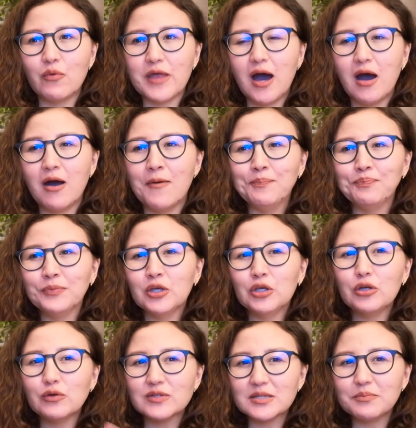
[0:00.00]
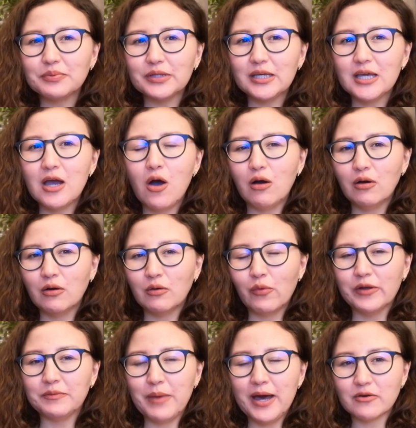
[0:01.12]
with, uh, you know, simply uh,
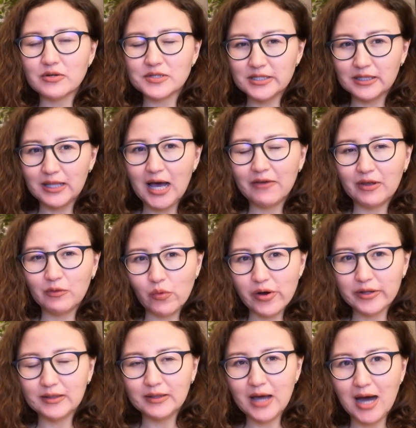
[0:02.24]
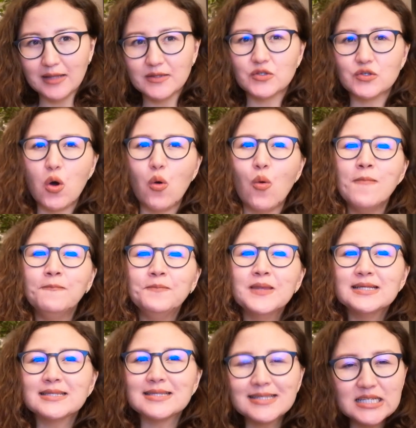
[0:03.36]
what matters in life and what not. So
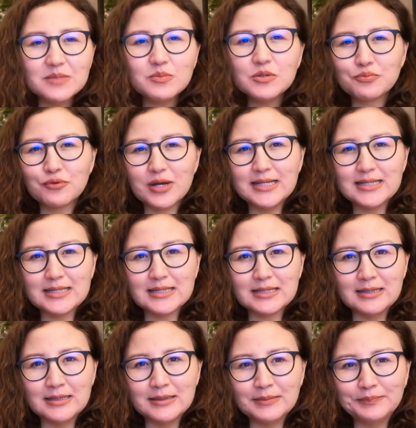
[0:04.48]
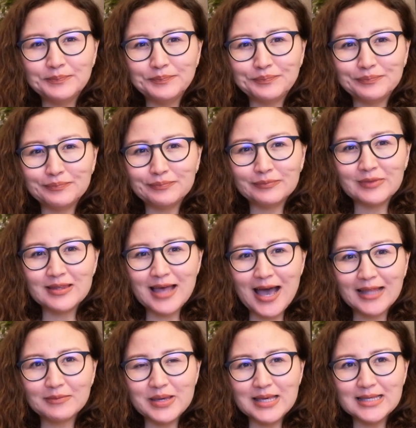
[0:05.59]
sustainable brands, um,
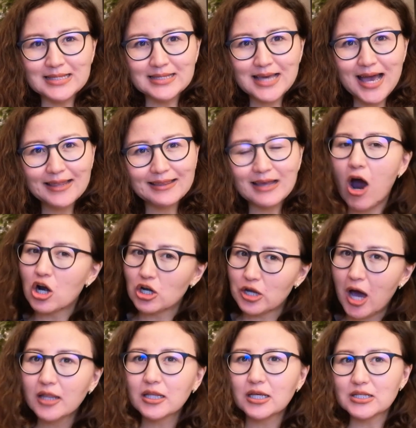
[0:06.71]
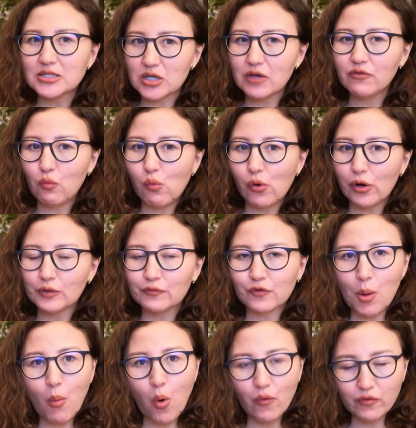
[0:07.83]
that being said, are not going to save the world
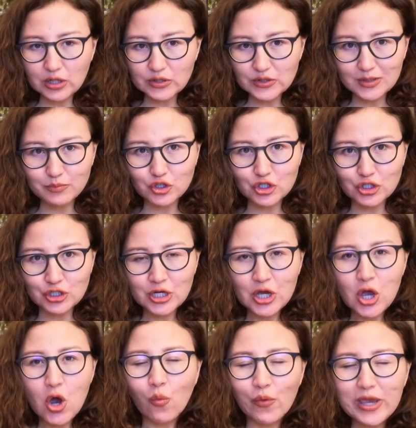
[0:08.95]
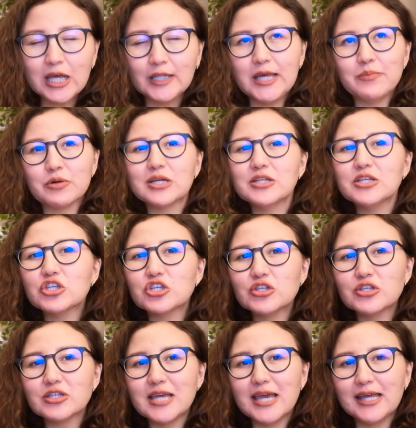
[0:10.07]
from overconsumption, weak labor
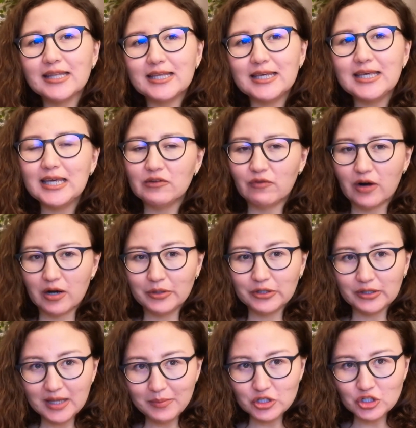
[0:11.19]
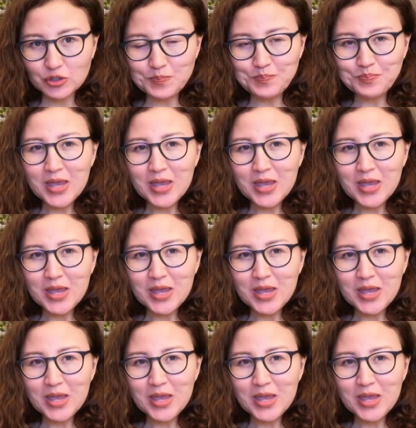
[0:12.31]
conditions, and the environmental damage.